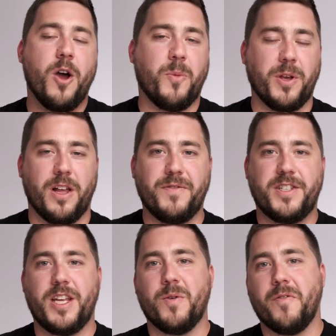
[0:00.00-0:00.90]
but we'd love to
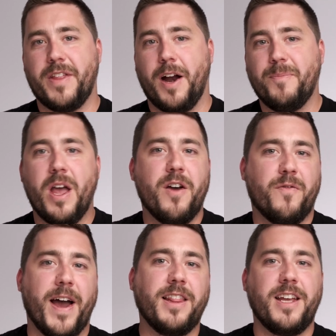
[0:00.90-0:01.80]
see you over there.
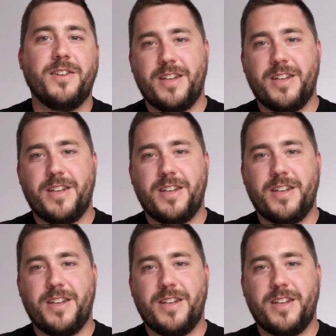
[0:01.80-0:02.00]
Finally,